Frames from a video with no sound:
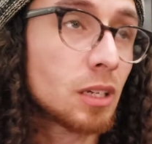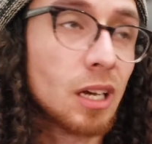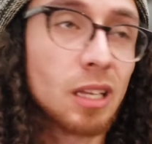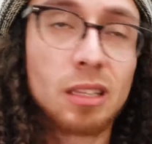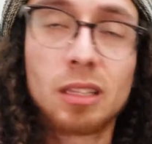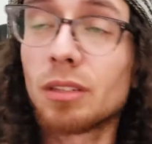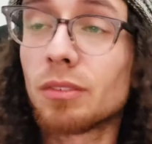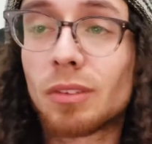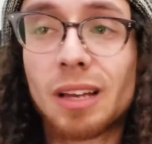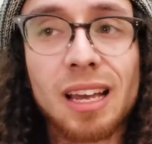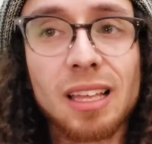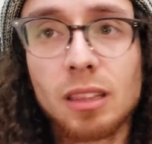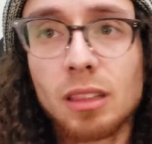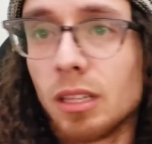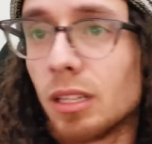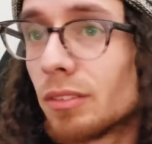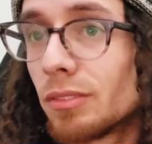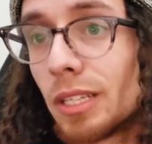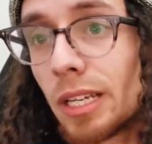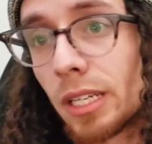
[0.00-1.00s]
I
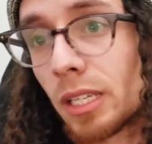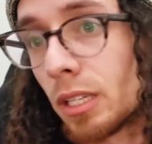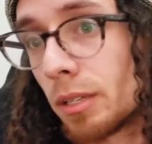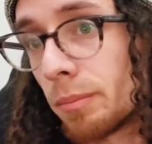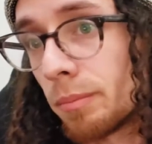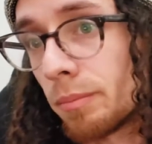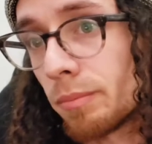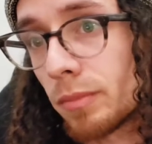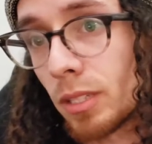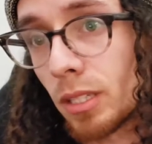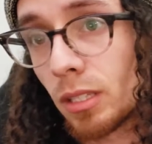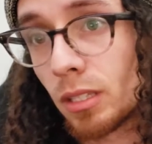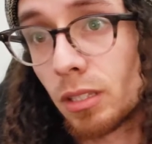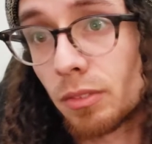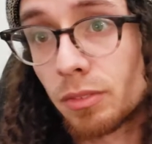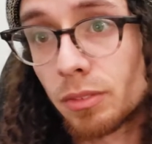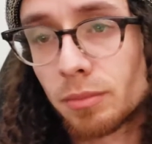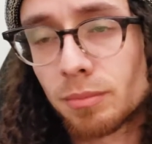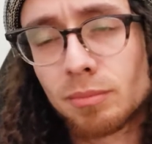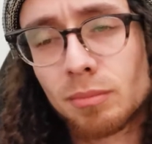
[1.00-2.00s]
love that game. I love
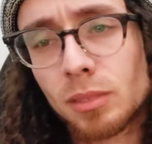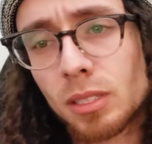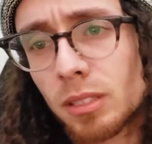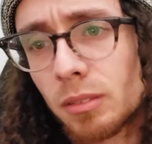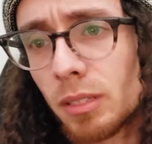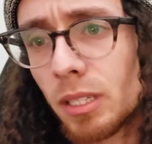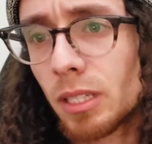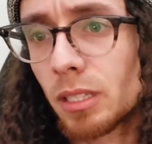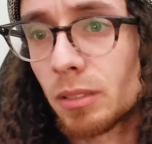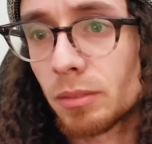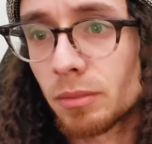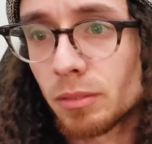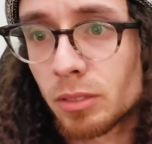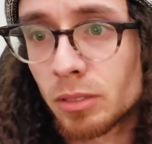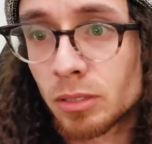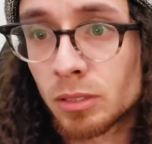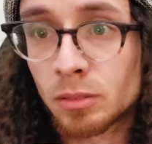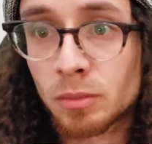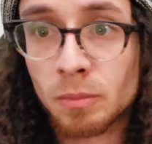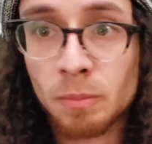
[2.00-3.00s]
it. But hey, you
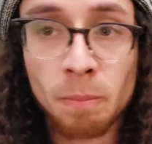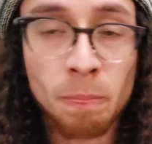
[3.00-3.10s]
know,